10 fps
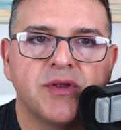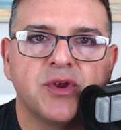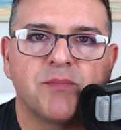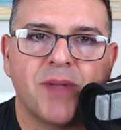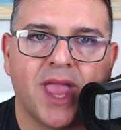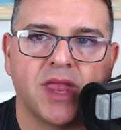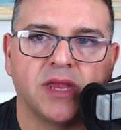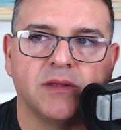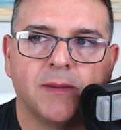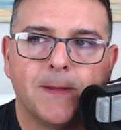your
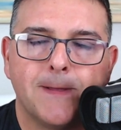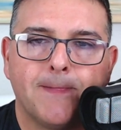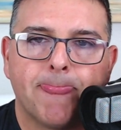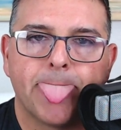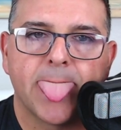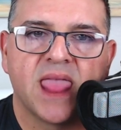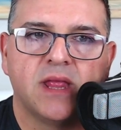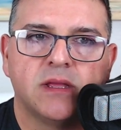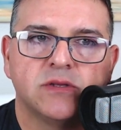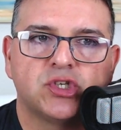pain,
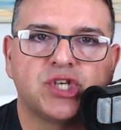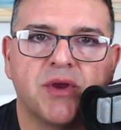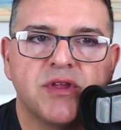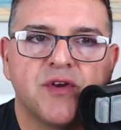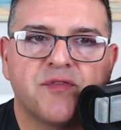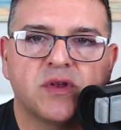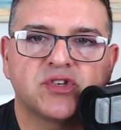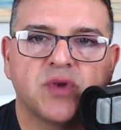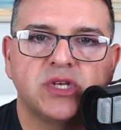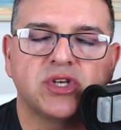share your
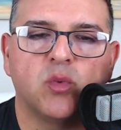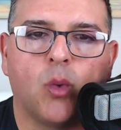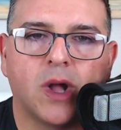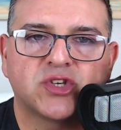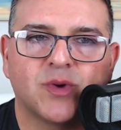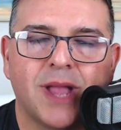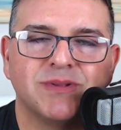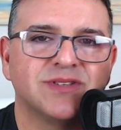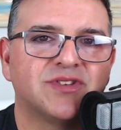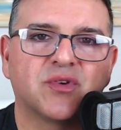frustration. Watch what
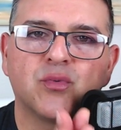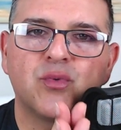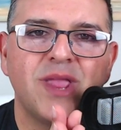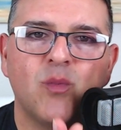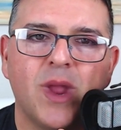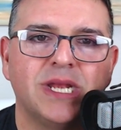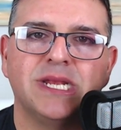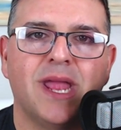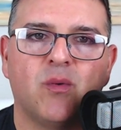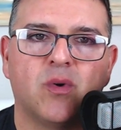happens. It's a great way to
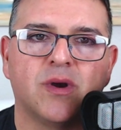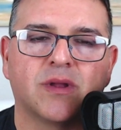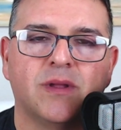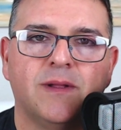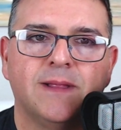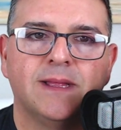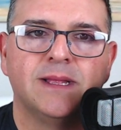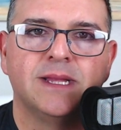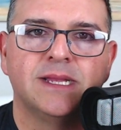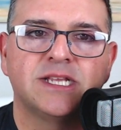network.
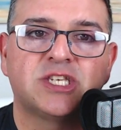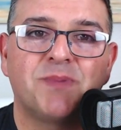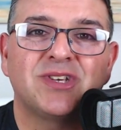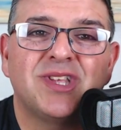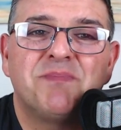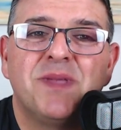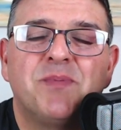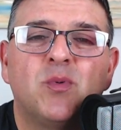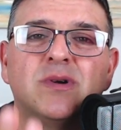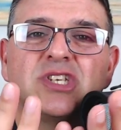Especially
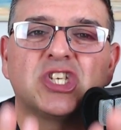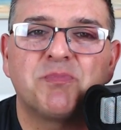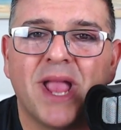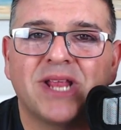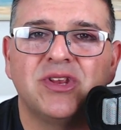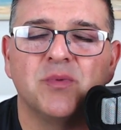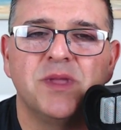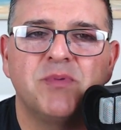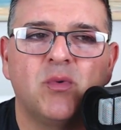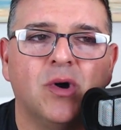people will respect you.
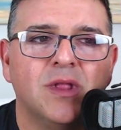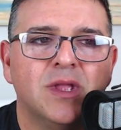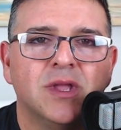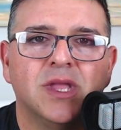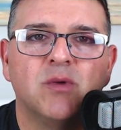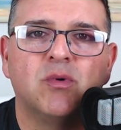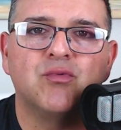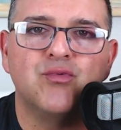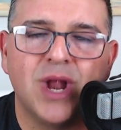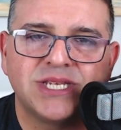People will it will
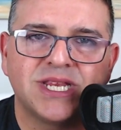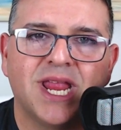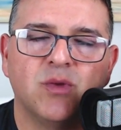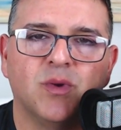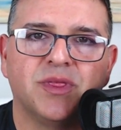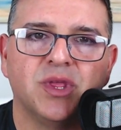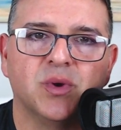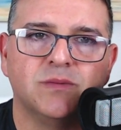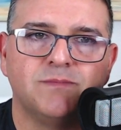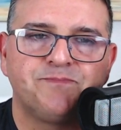resonate with you,